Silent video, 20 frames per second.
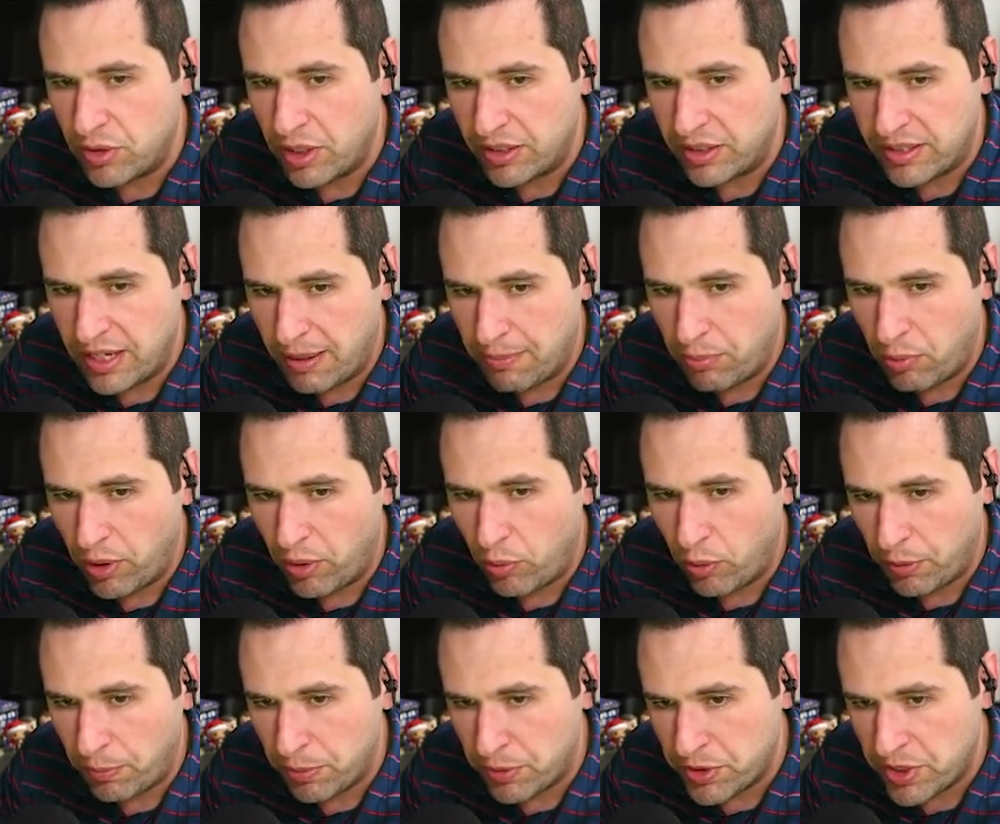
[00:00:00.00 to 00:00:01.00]
the top
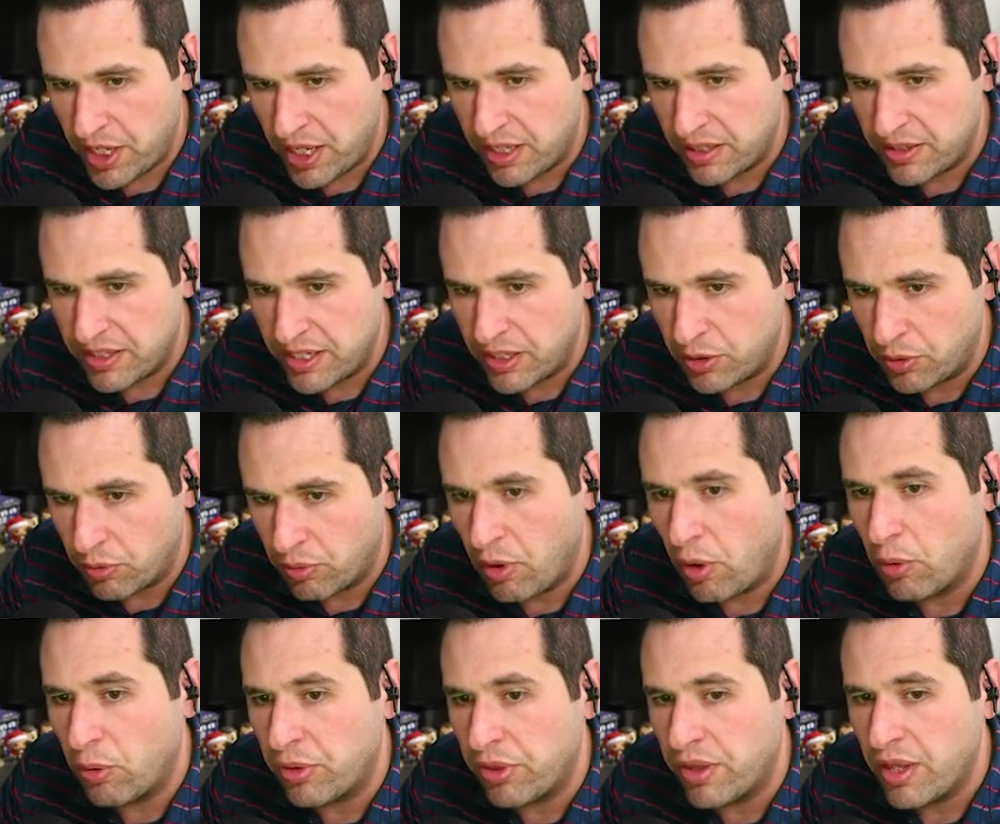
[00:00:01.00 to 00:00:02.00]
0.1% has seen
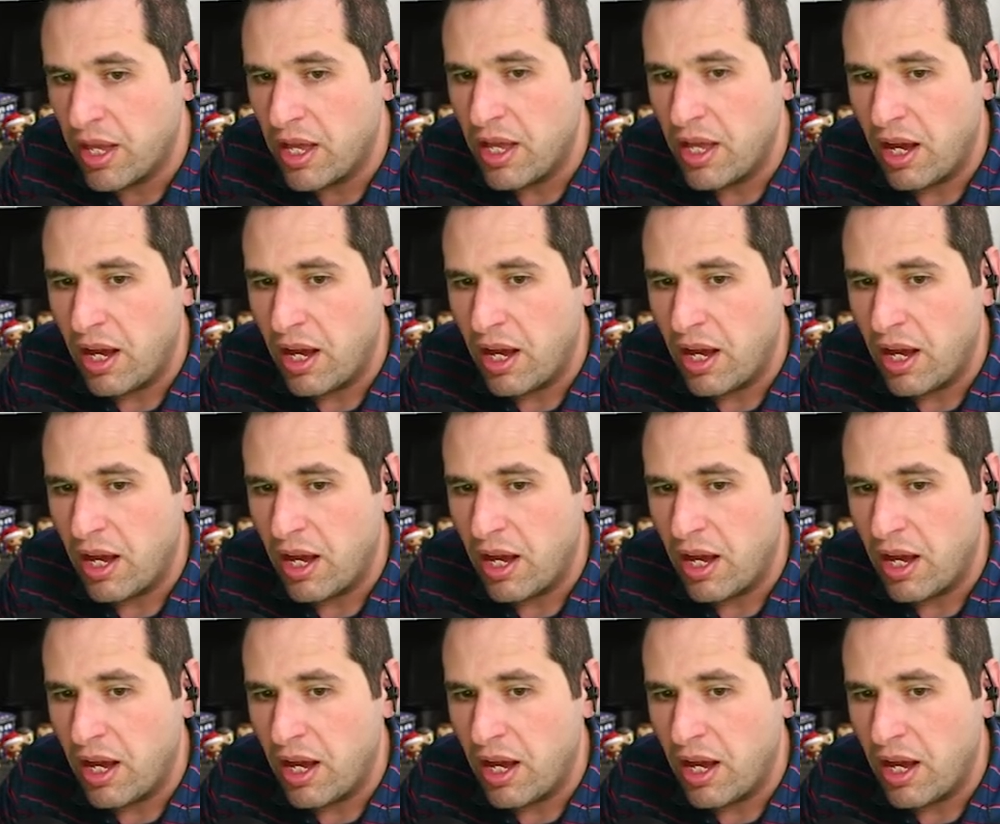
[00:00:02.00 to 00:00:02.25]
growth